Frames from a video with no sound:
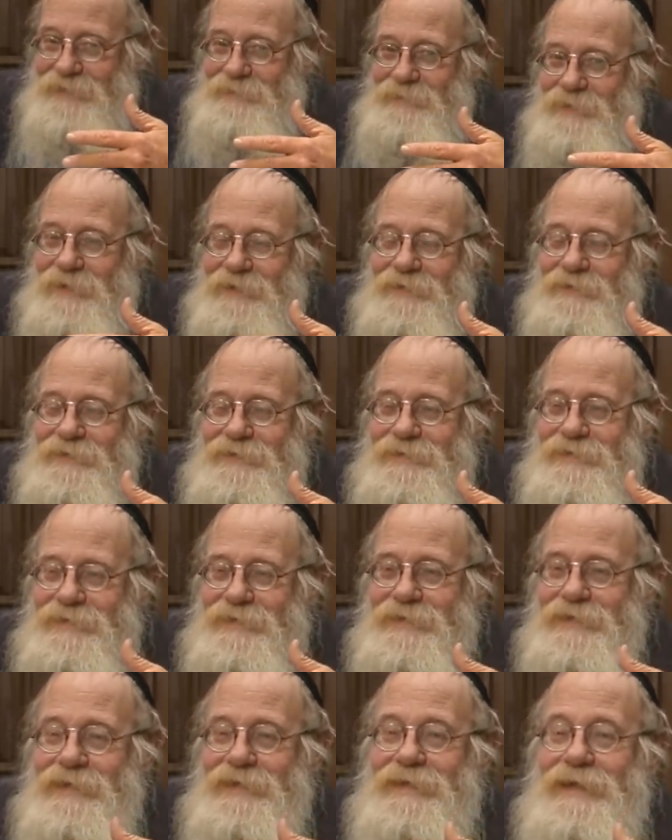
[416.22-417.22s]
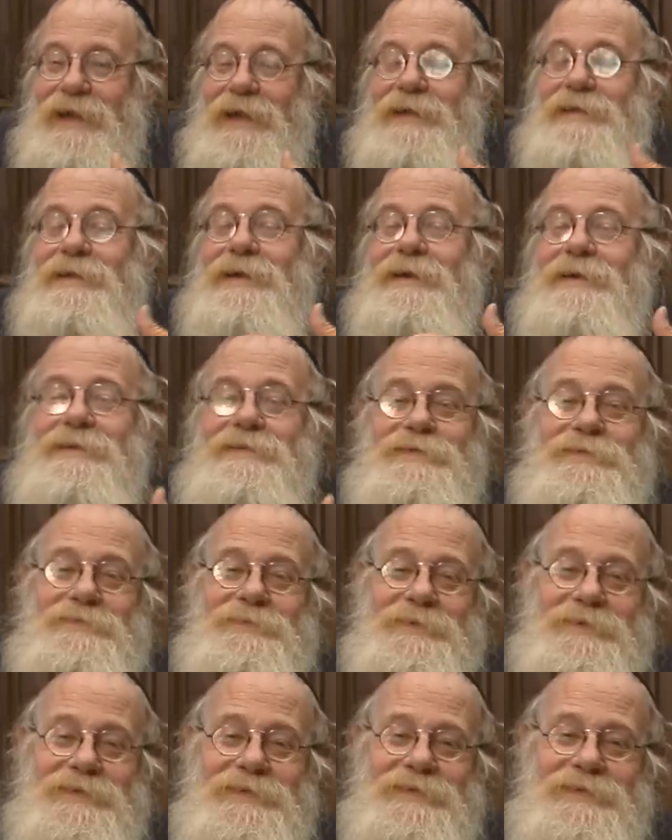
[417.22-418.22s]
be considered at the
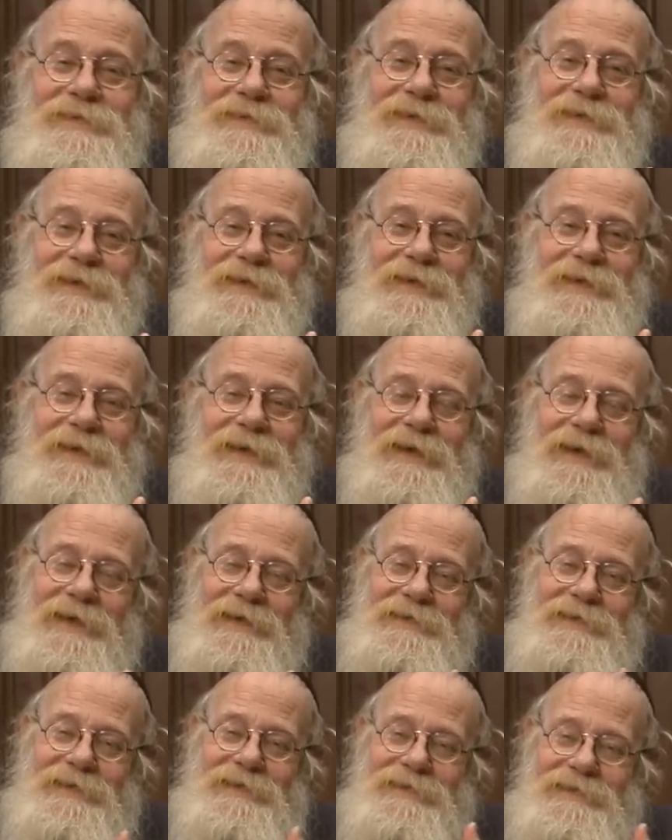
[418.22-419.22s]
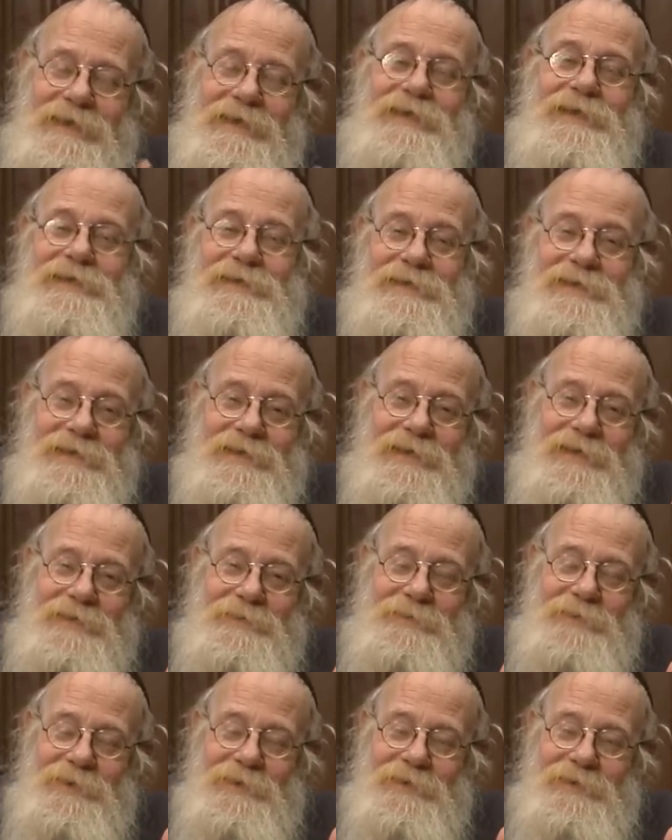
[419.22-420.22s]
utmost as a second-degree
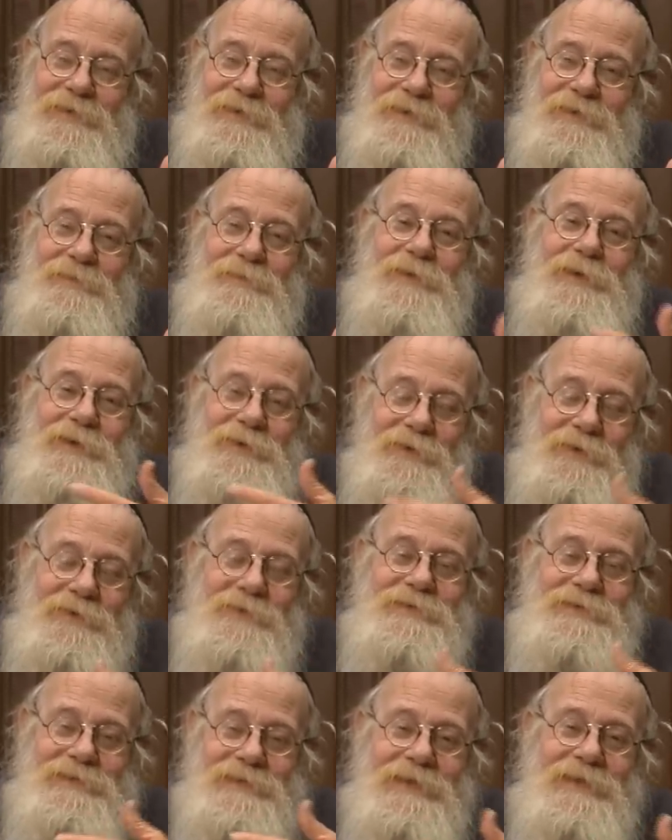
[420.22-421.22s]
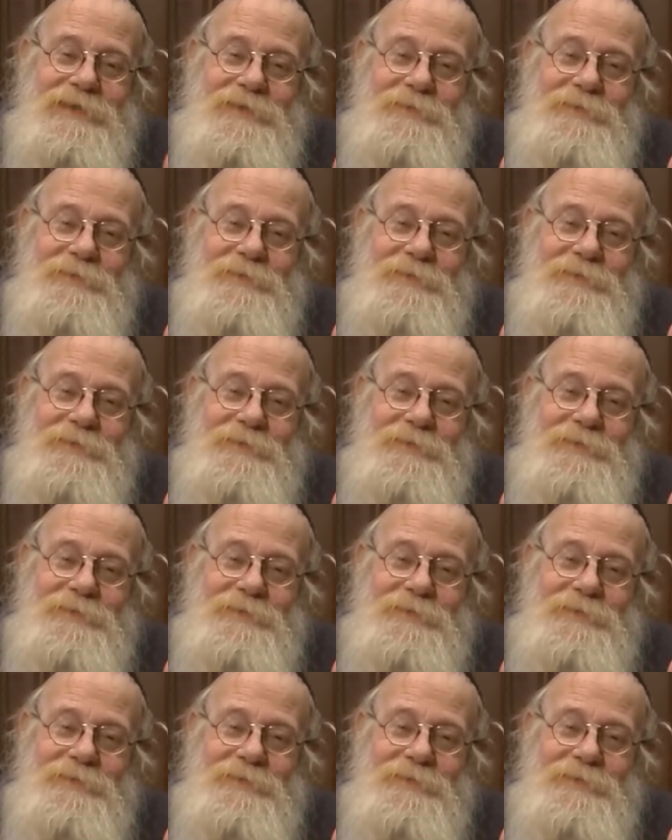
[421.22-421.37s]
murder, because that